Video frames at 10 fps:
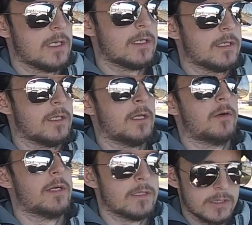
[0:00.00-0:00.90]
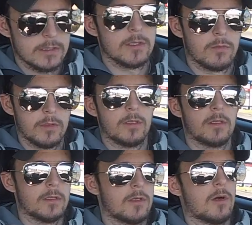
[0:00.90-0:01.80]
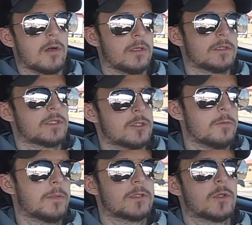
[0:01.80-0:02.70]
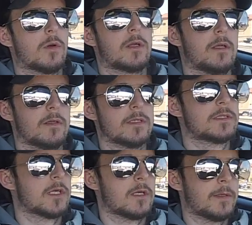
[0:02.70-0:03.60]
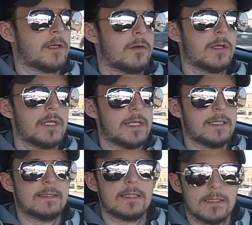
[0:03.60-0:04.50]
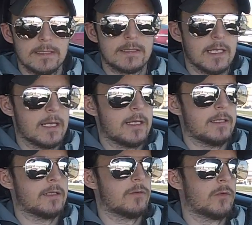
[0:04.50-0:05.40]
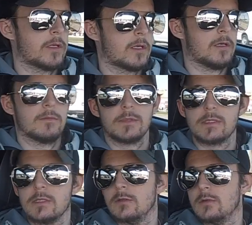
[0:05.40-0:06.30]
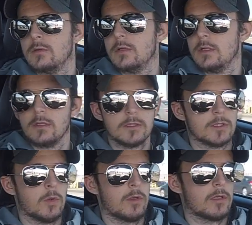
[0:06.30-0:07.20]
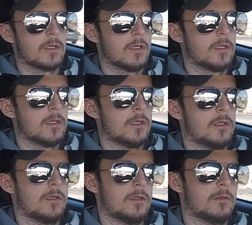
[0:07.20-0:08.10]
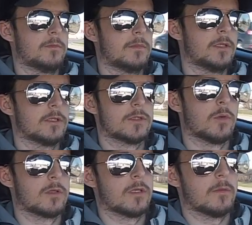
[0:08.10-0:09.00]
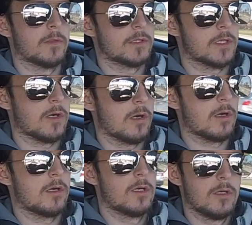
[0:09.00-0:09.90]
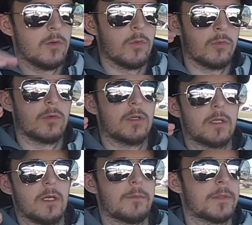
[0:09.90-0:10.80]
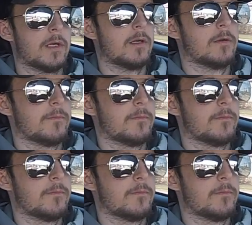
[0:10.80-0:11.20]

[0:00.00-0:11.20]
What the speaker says: You know, it's just a really good car. It's super torquey. This turbo is insane when it comes to torque. Your torque numbers are really up there.